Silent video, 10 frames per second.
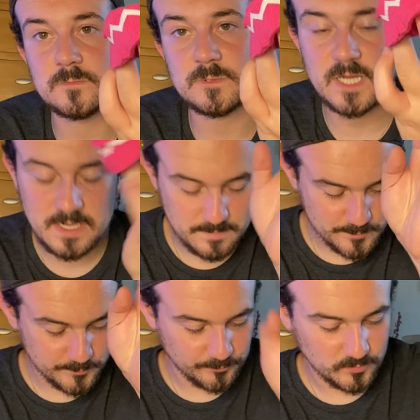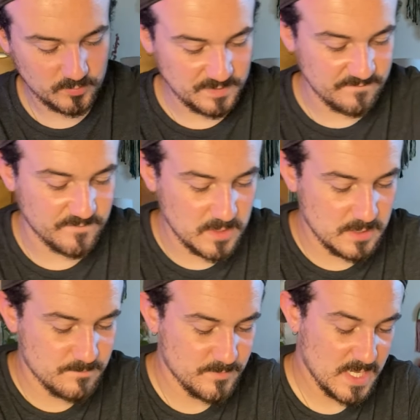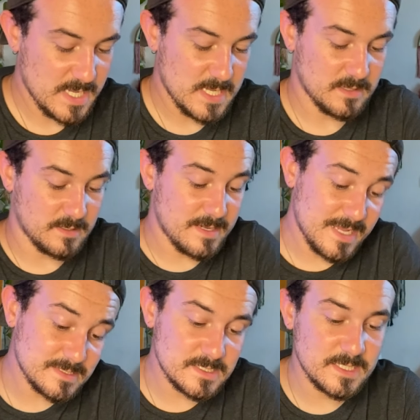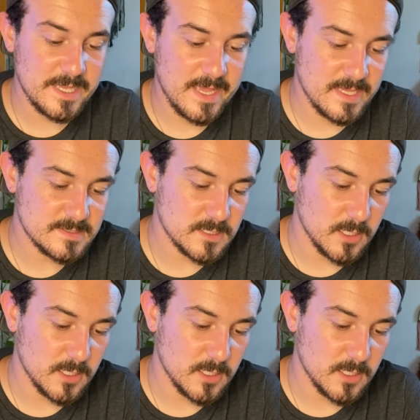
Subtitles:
right? Pretty fun. The next thing he has